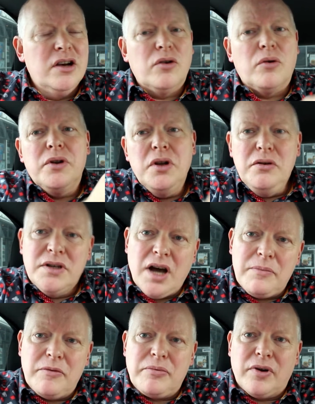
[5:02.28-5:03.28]
or a new
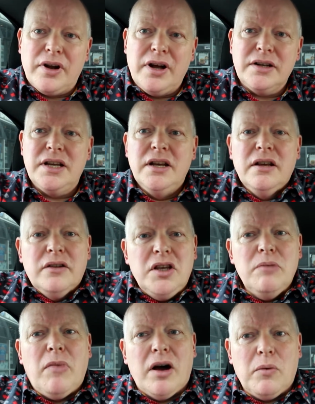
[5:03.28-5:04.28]
type of product that
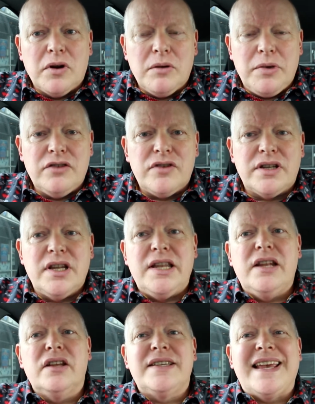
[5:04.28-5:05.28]
you might want to be interested
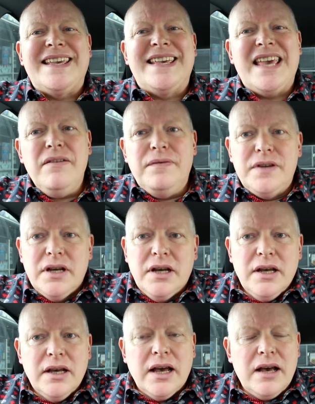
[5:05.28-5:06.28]
in as a gift,
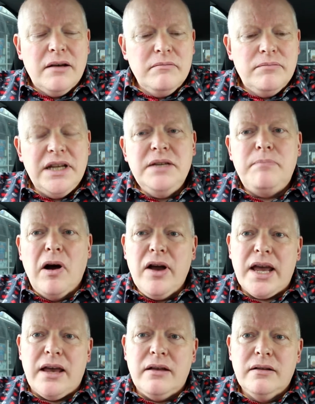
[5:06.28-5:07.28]
please buy
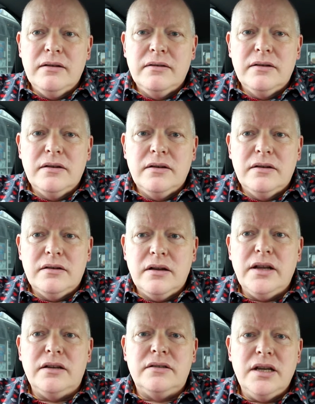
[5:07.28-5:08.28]
it.
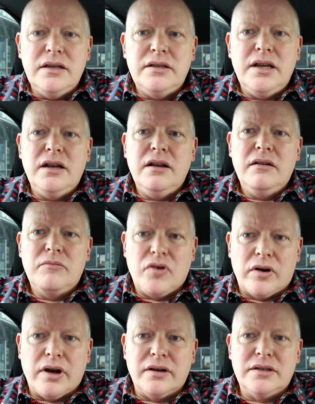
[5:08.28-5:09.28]
Existing
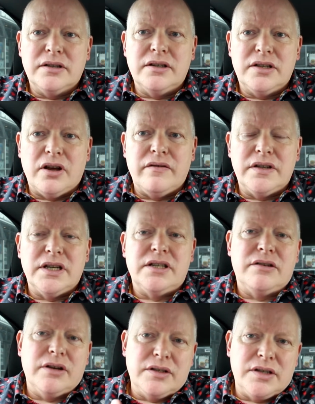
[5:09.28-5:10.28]
products and services
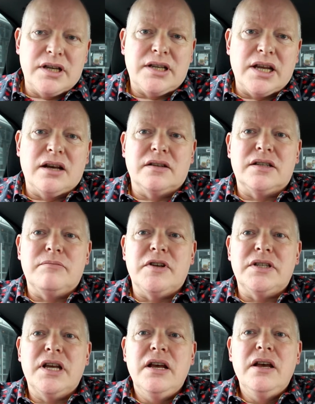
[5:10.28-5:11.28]
to existing
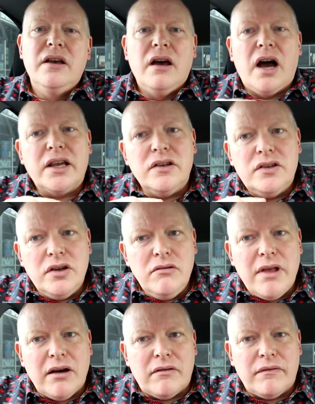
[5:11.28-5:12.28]
customers. I can do
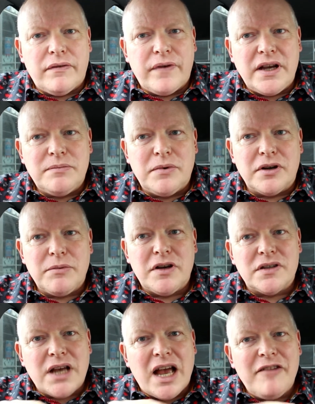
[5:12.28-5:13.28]
that on Facebook
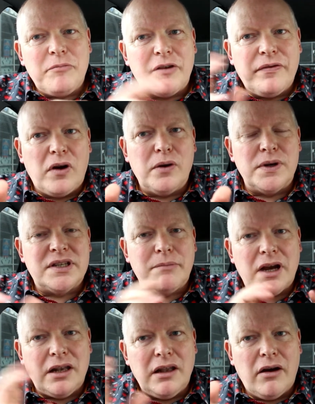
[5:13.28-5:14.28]
because I have my followers and
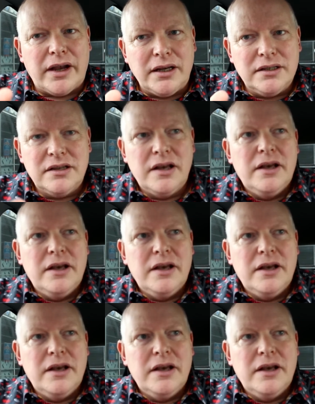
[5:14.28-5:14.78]
my likes.